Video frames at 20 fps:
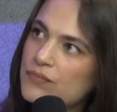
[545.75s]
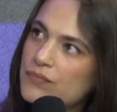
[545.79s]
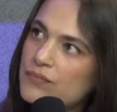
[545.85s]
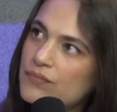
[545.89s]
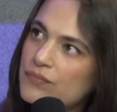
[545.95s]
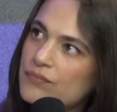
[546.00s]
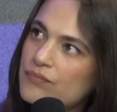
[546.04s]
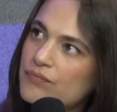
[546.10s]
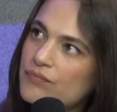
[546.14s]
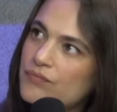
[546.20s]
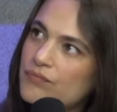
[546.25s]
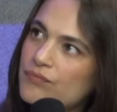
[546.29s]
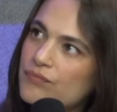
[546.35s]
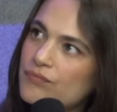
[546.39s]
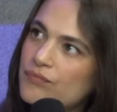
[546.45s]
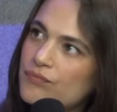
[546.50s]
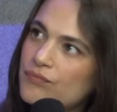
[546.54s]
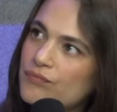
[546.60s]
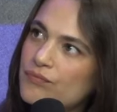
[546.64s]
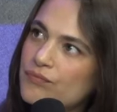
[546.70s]

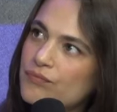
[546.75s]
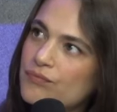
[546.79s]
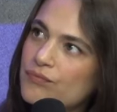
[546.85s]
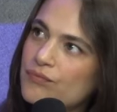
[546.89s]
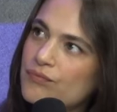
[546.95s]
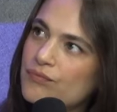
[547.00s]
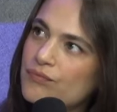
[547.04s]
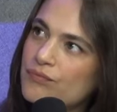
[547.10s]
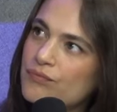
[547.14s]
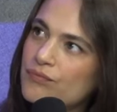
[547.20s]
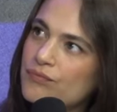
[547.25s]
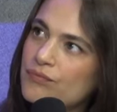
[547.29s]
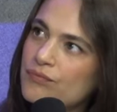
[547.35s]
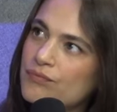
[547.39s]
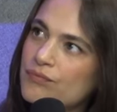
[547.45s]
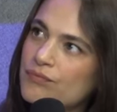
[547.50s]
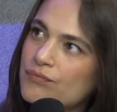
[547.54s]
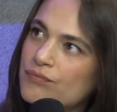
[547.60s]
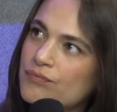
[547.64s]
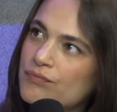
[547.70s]

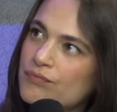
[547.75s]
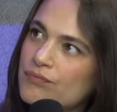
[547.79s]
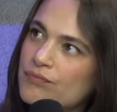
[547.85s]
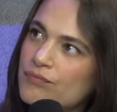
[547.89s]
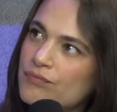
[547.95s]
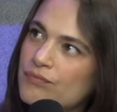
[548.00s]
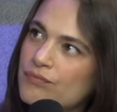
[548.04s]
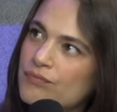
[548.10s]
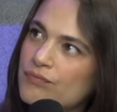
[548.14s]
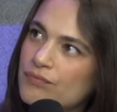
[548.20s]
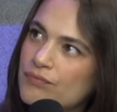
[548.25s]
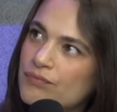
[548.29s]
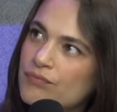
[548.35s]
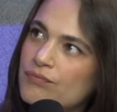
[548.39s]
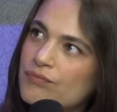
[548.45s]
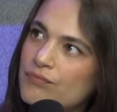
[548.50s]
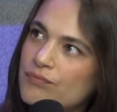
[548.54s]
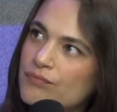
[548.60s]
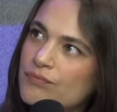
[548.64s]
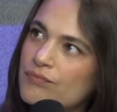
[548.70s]

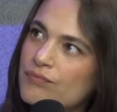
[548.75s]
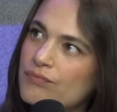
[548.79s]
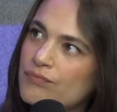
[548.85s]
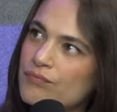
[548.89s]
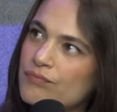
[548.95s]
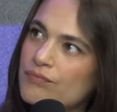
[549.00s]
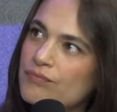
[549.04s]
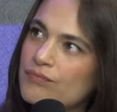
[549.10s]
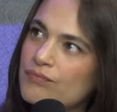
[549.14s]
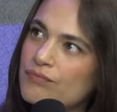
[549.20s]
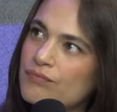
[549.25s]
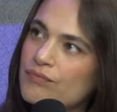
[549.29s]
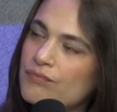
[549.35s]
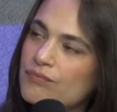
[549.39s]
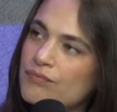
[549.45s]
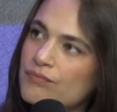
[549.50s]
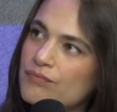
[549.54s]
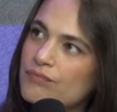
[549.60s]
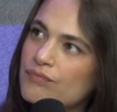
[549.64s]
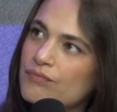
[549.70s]

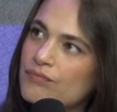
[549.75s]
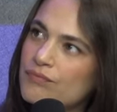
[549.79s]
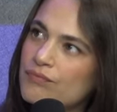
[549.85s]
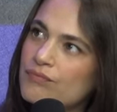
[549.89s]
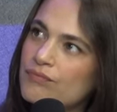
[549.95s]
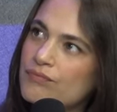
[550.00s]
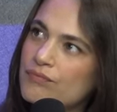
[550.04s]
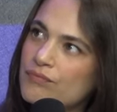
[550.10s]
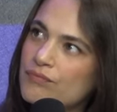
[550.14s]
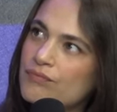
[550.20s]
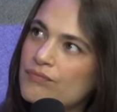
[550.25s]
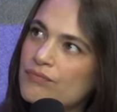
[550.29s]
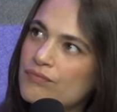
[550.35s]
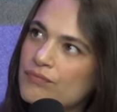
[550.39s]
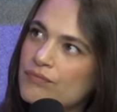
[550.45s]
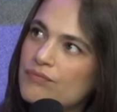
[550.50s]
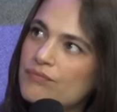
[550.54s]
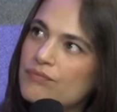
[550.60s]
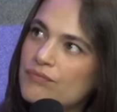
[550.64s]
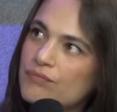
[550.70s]

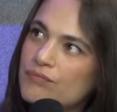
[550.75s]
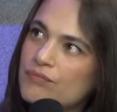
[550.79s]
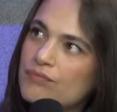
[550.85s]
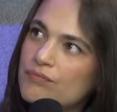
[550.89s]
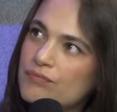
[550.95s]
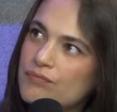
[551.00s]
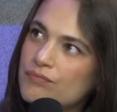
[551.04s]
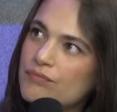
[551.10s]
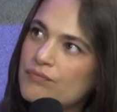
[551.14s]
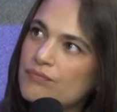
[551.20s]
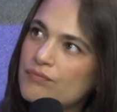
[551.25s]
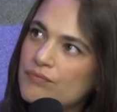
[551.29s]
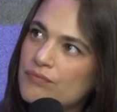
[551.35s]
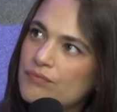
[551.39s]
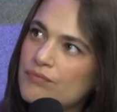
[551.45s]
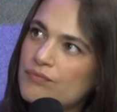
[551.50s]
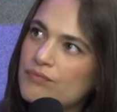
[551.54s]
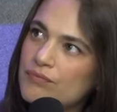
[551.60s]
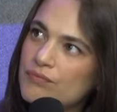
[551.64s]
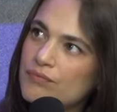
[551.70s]

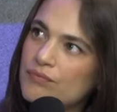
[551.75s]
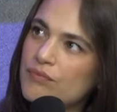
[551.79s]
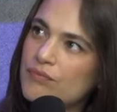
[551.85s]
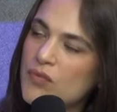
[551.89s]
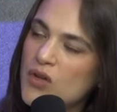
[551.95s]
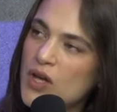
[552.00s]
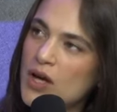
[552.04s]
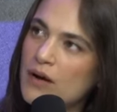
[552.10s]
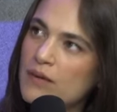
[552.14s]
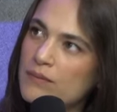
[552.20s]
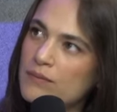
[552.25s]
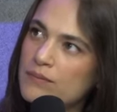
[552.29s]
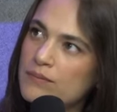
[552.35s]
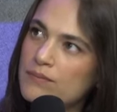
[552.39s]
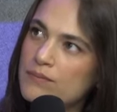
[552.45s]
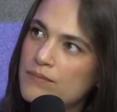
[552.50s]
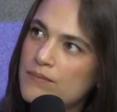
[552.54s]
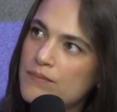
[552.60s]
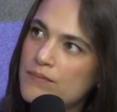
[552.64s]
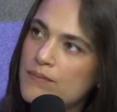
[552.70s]

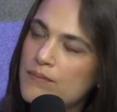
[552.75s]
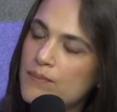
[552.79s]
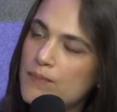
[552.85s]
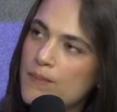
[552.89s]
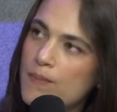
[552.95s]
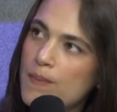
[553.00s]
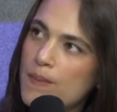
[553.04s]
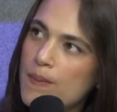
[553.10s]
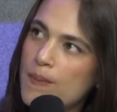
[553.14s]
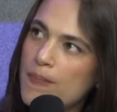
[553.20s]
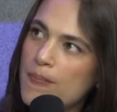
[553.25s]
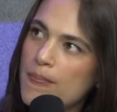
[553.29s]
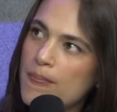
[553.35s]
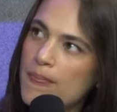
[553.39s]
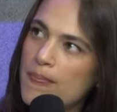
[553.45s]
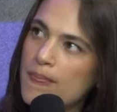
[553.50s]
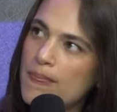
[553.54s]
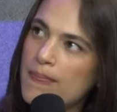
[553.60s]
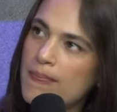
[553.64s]
(not speaking)